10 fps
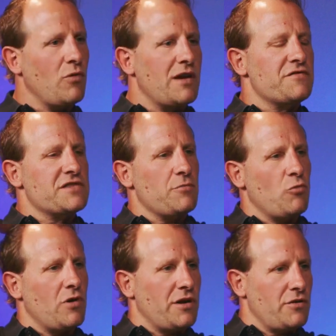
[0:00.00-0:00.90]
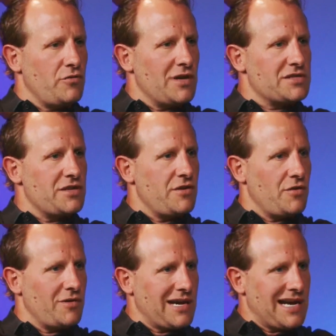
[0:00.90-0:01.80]
if someone who doesn't know
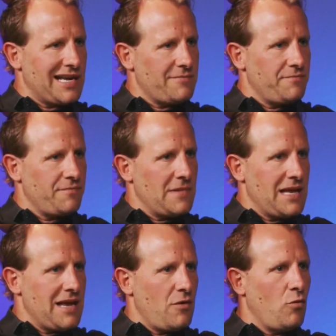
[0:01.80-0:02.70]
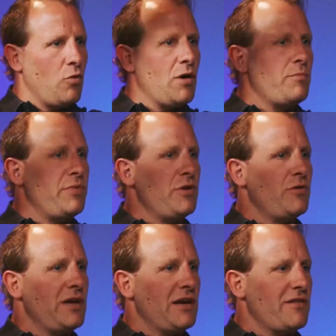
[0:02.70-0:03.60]
God, what
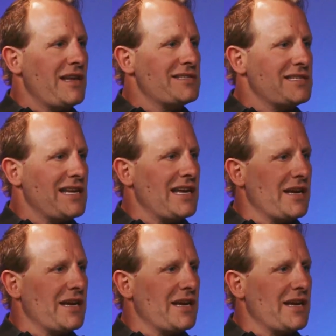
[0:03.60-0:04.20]
beauty are they seeing in